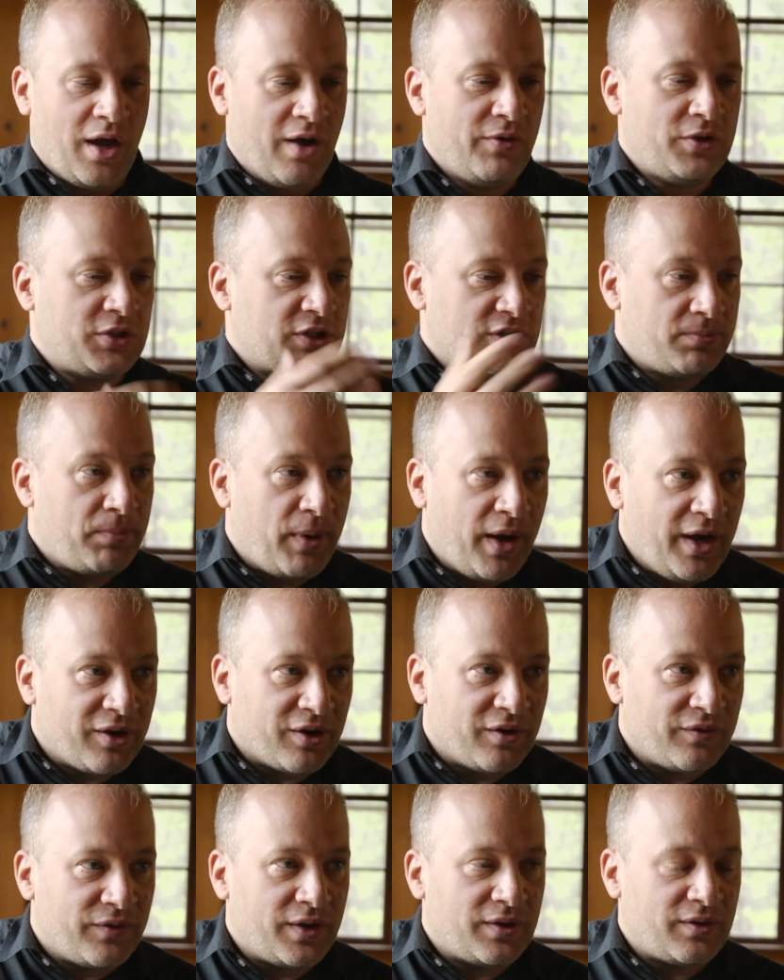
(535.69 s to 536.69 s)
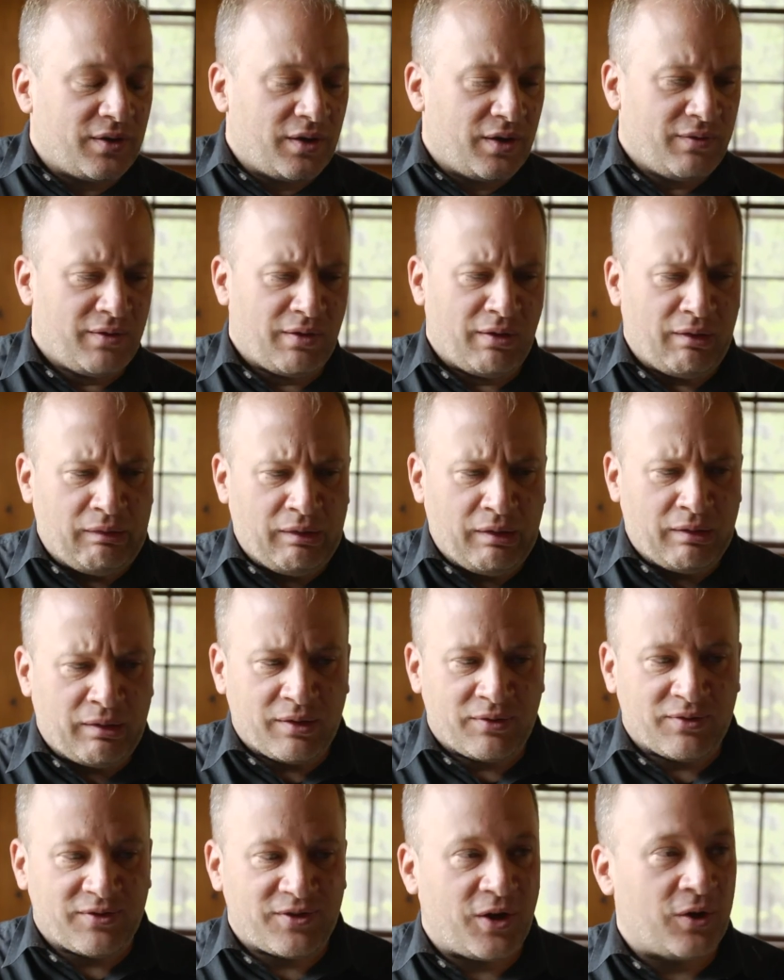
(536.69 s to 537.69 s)
was just part of it. And uh, that
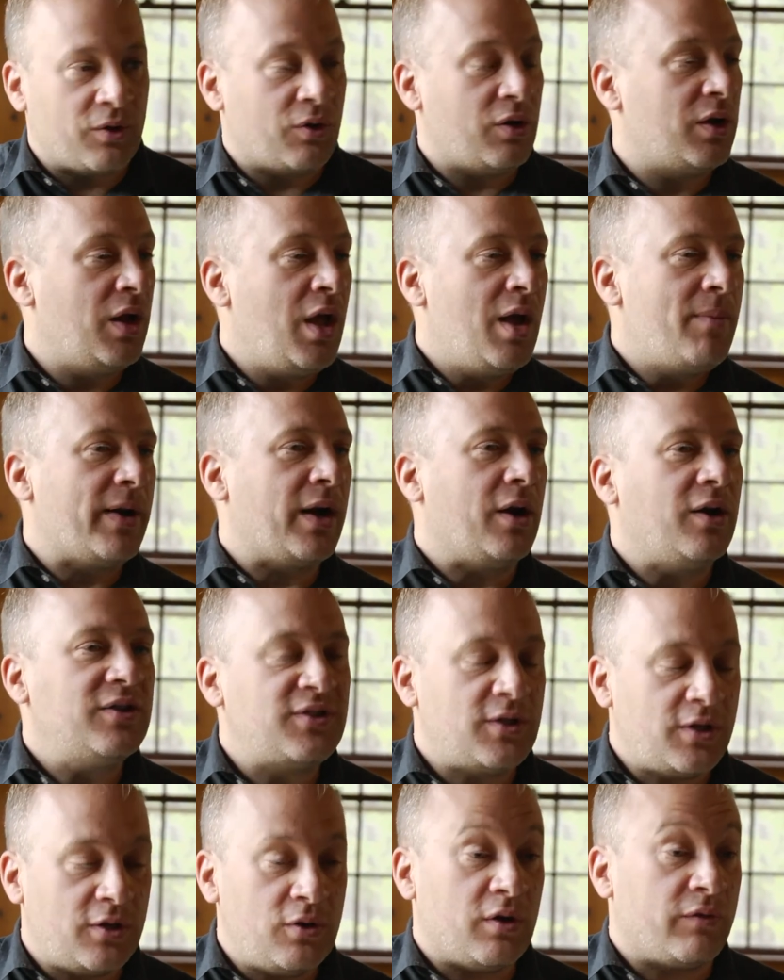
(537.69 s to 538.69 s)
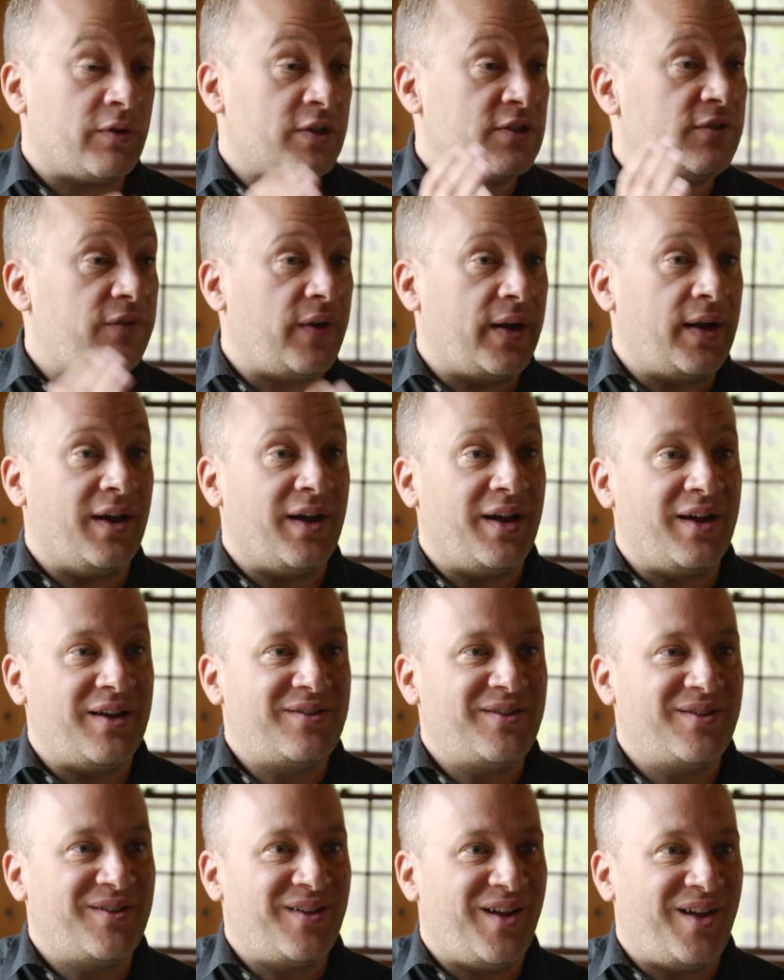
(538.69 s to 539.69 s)
doesn't sound good. But I also knew it was
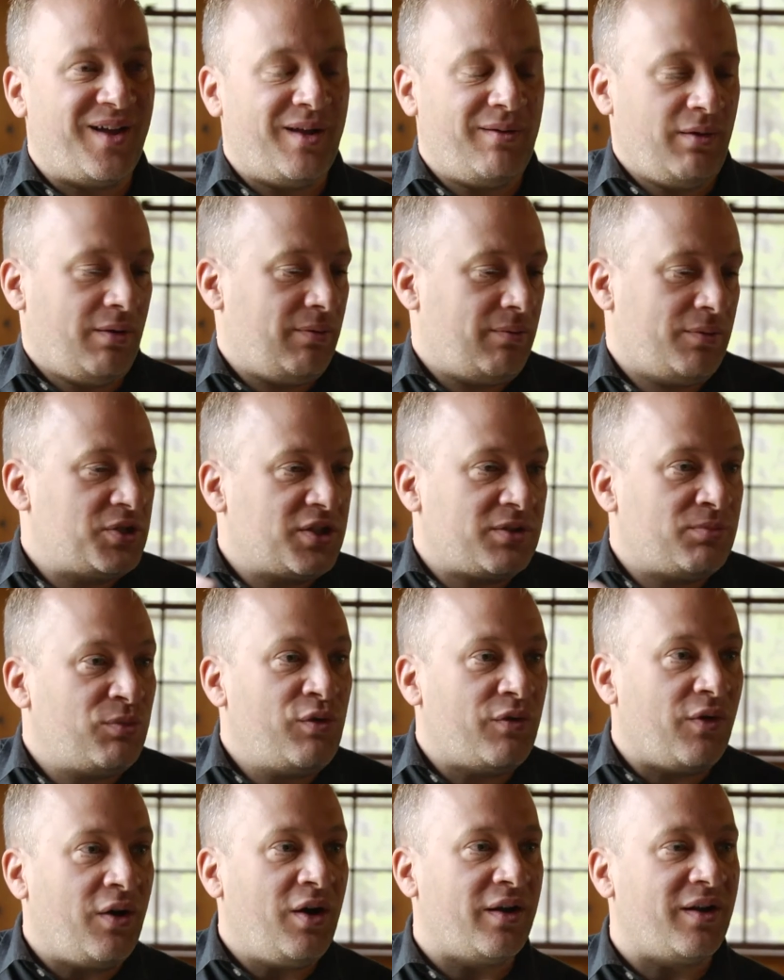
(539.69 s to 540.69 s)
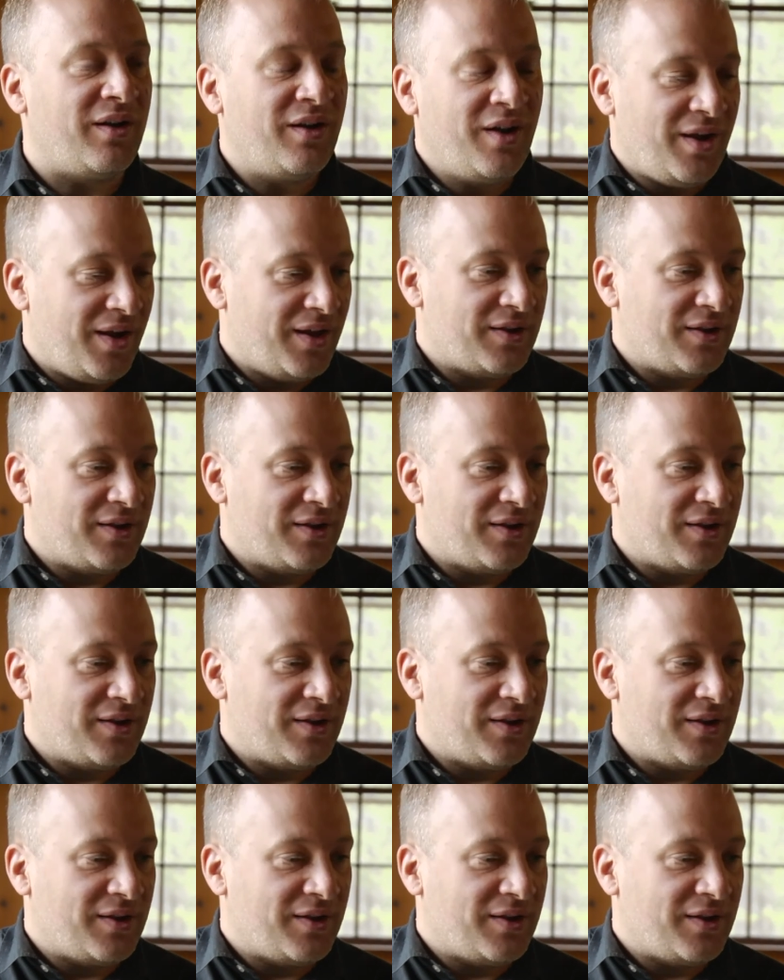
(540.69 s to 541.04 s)
finite. I mean, let's just move on.